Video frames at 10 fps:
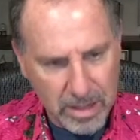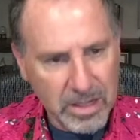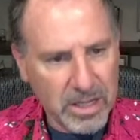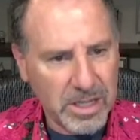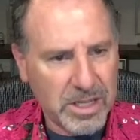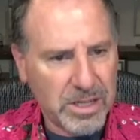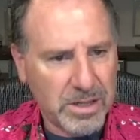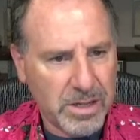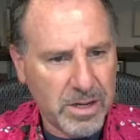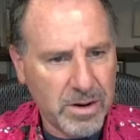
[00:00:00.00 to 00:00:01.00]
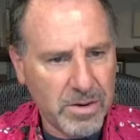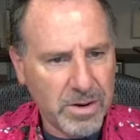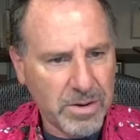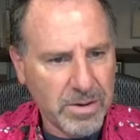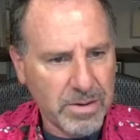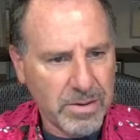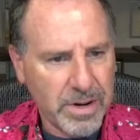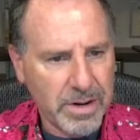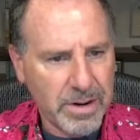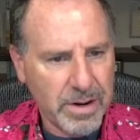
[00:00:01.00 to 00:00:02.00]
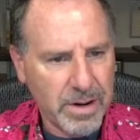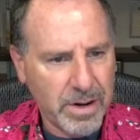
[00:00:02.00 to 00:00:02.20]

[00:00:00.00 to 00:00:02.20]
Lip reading: So let's just, no, right here.